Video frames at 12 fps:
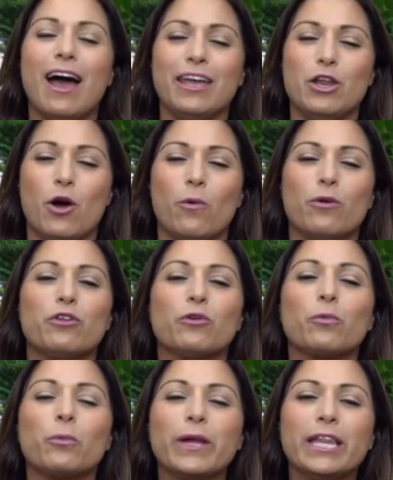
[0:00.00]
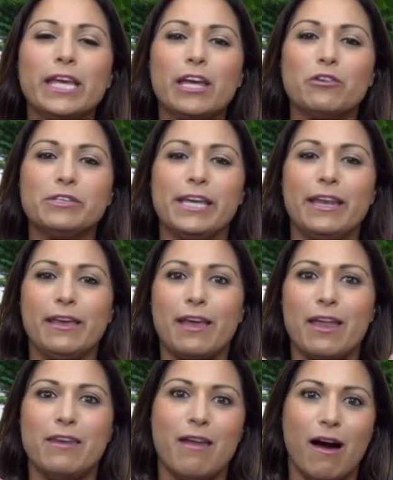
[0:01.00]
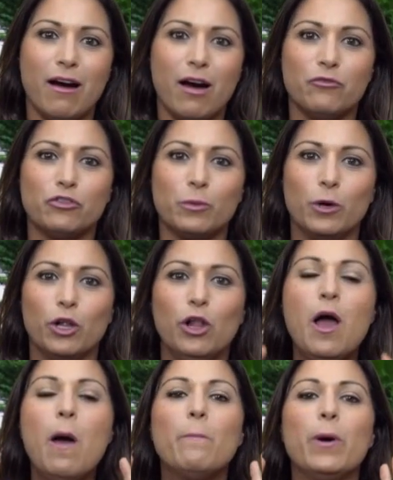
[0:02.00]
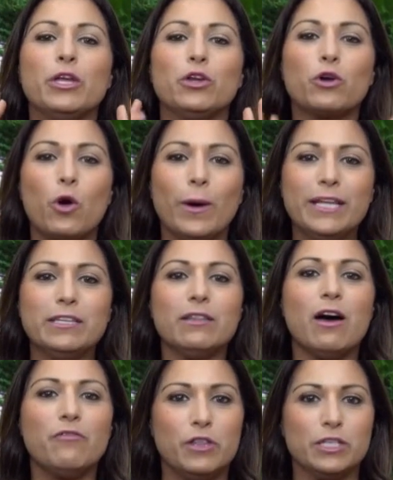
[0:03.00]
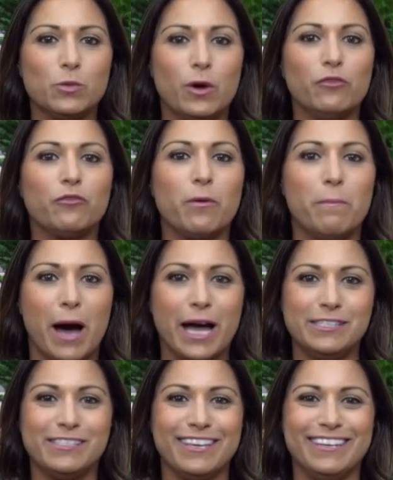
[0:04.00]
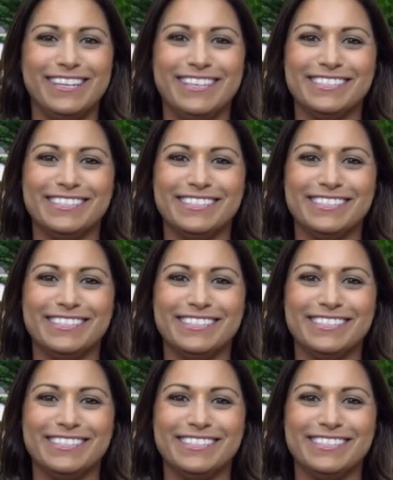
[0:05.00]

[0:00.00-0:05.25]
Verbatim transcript: know, they're really irritating and not comfortable, but you're going to love this one from My SKINEEZ.